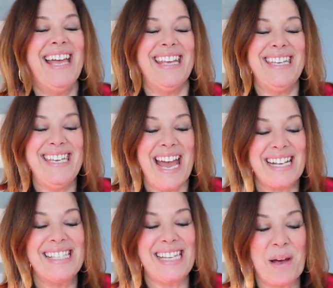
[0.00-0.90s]

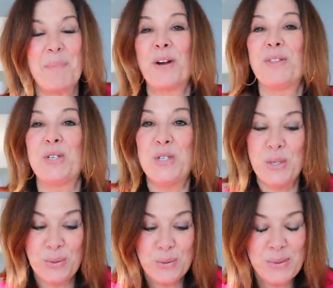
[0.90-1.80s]
Next up are the
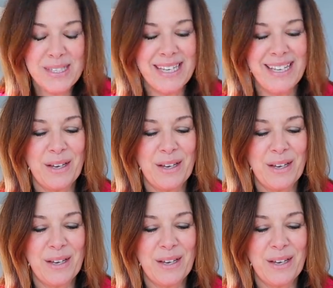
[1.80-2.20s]
shoes.